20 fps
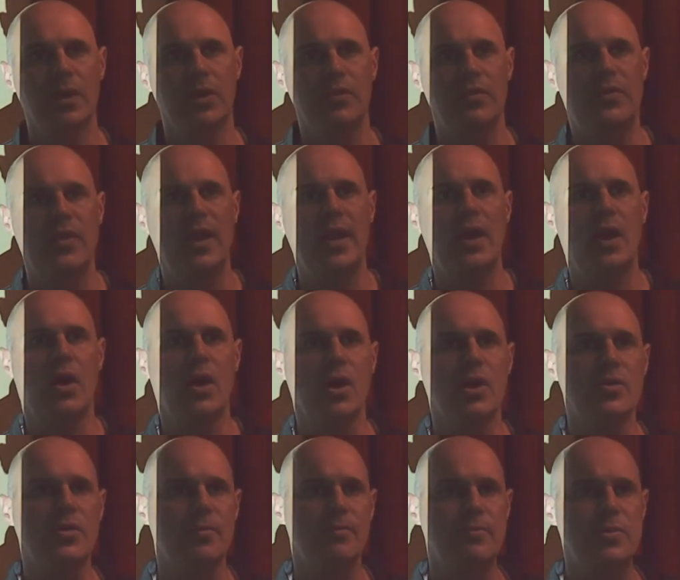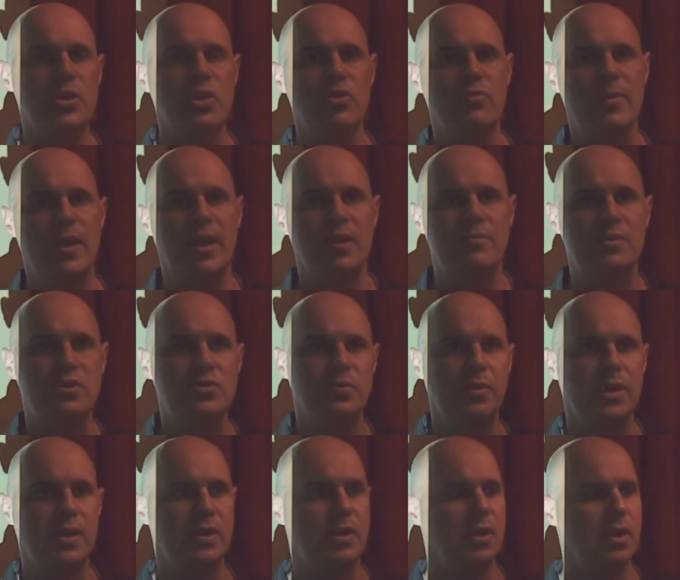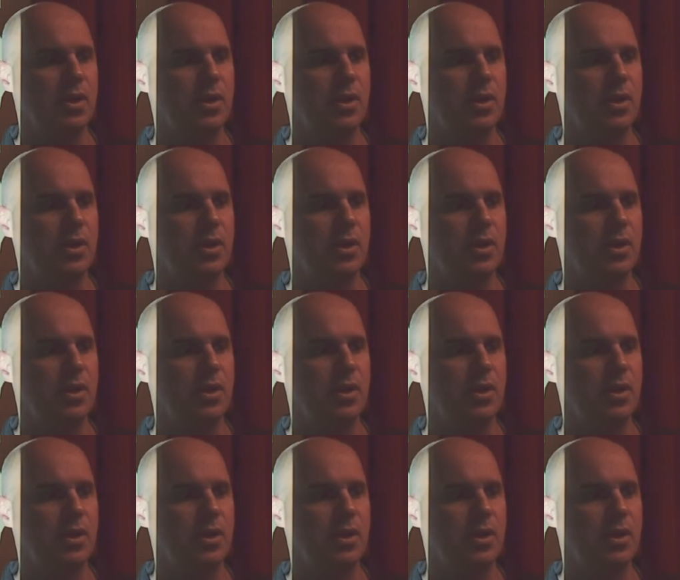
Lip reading: They are the middleman between,